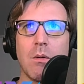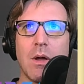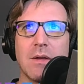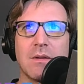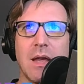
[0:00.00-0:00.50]

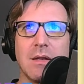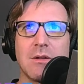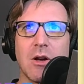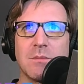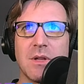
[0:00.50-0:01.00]
as in
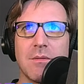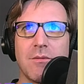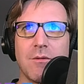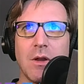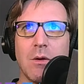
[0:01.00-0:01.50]
terms
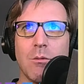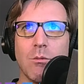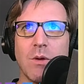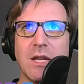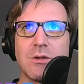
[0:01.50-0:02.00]
of
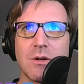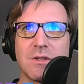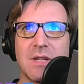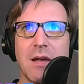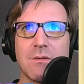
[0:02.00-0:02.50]
reach or
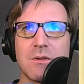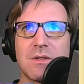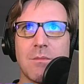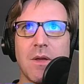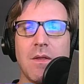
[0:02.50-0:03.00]
sales or
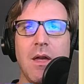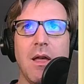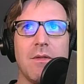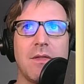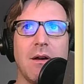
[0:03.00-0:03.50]
something,
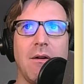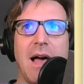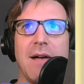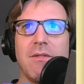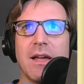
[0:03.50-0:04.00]
they'll
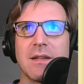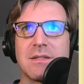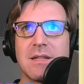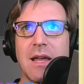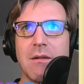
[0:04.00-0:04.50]
have like a
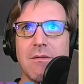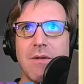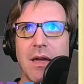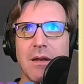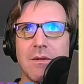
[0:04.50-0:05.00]
sale
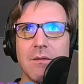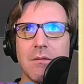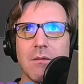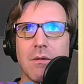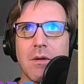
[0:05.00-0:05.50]
event.
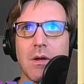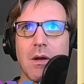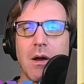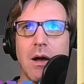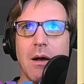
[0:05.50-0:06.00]

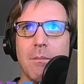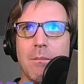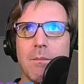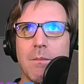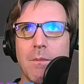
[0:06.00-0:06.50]

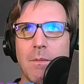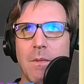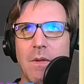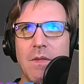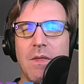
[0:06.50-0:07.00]

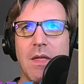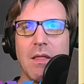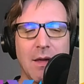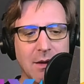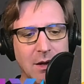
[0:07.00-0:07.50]

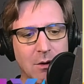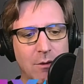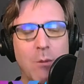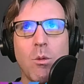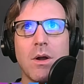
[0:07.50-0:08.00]

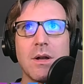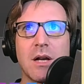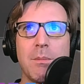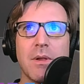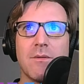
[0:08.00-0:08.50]
They won a
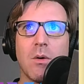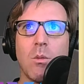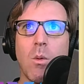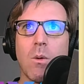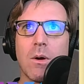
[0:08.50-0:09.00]
couple of
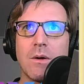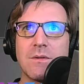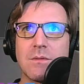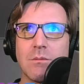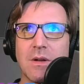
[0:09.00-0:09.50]

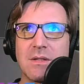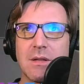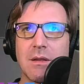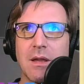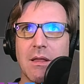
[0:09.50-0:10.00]
awards
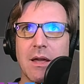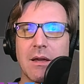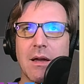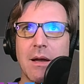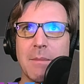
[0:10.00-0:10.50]
recently.
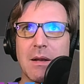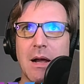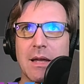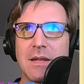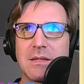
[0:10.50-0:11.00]
Like, I mean, I
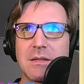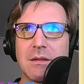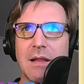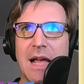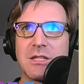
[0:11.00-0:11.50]
guess
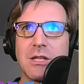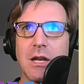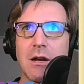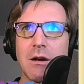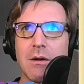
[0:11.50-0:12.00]
last
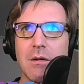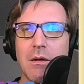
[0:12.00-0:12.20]
year,